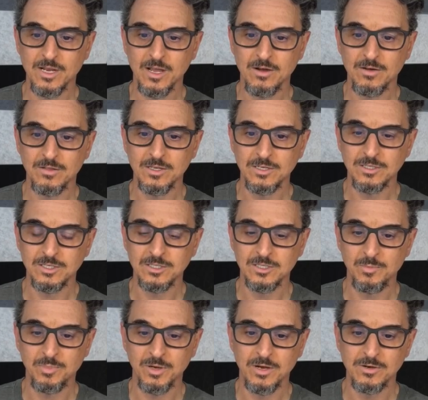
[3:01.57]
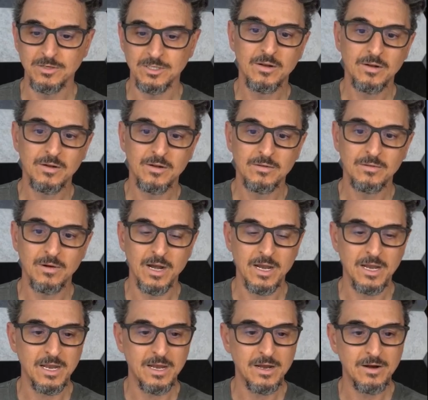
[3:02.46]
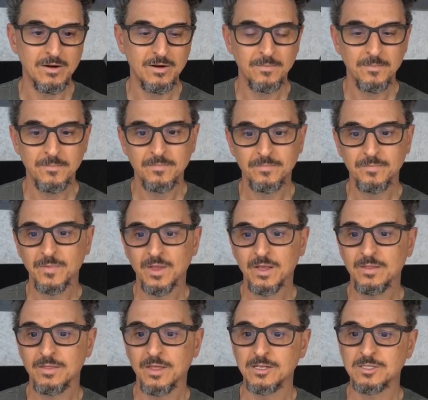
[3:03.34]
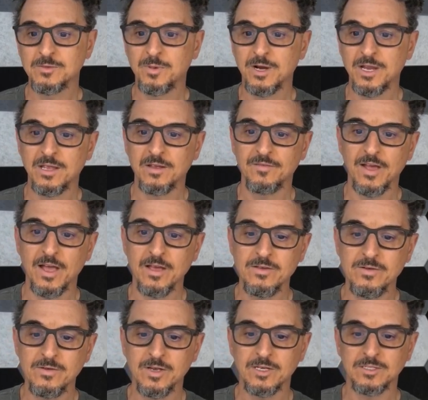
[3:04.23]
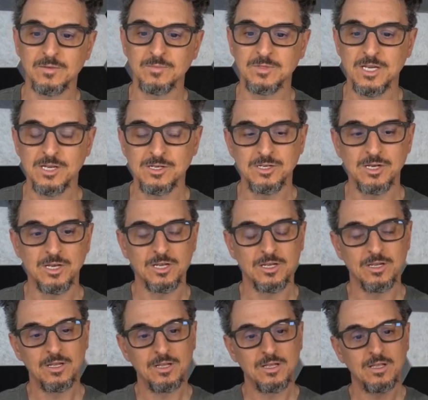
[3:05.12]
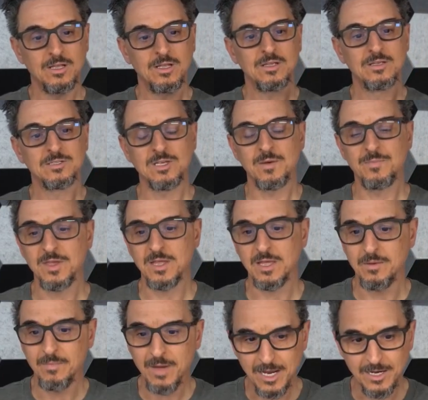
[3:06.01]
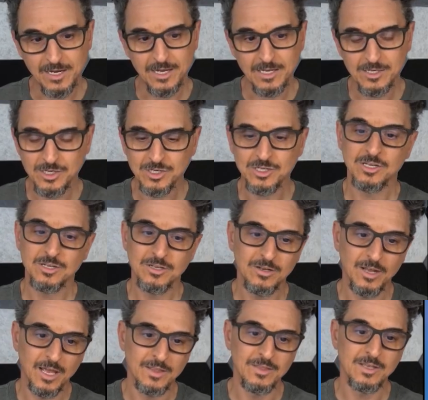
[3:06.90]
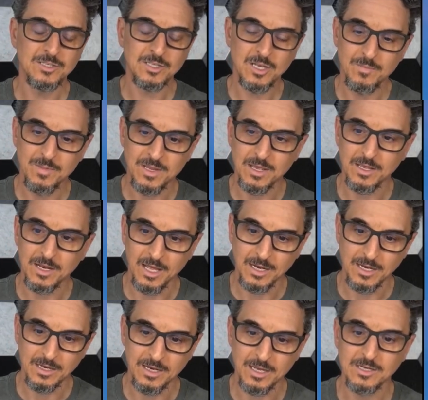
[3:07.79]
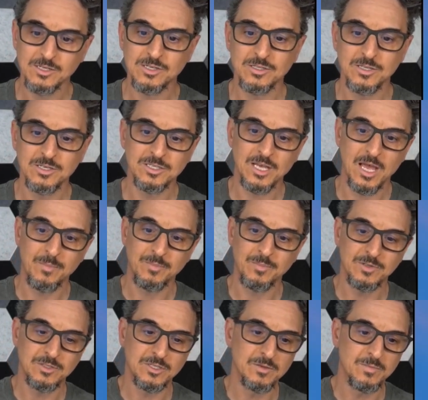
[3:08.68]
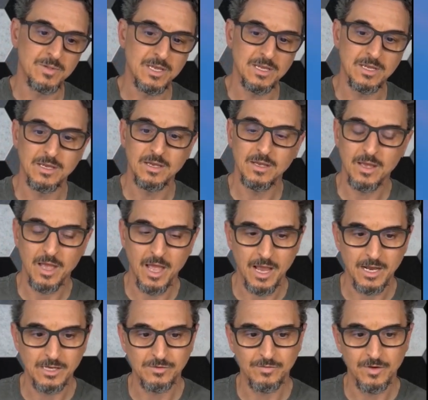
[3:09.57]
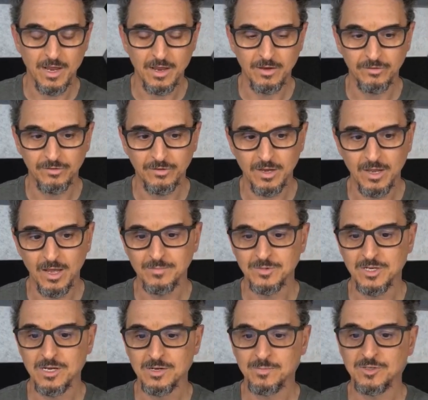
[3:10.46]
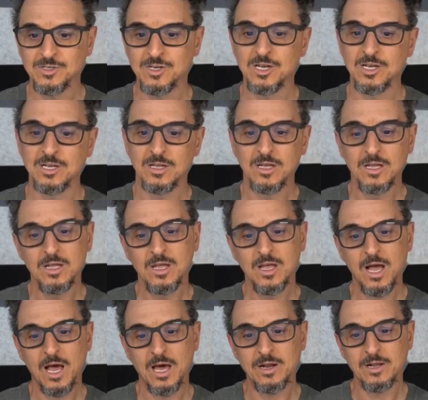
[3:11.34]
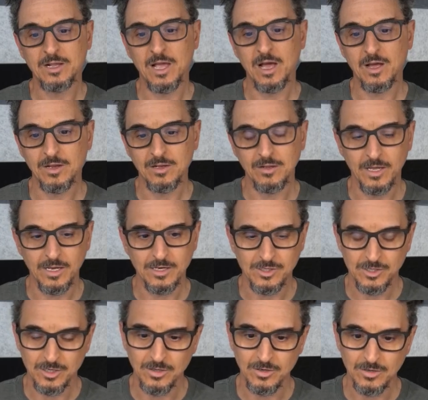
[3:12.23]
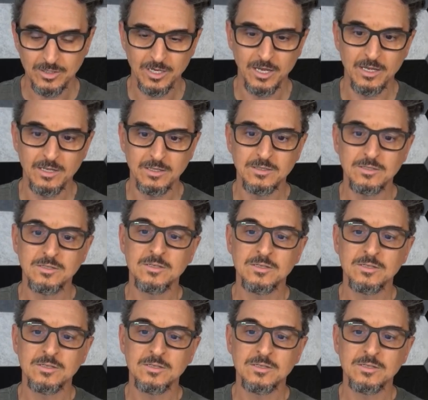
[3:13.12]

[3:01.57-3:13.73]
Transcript: This is a post right here that's bringing value because I'm teaching something in my niche, and this could be in any niche. This happens to be HVAC. I'm teaching how to calculate chiller tons.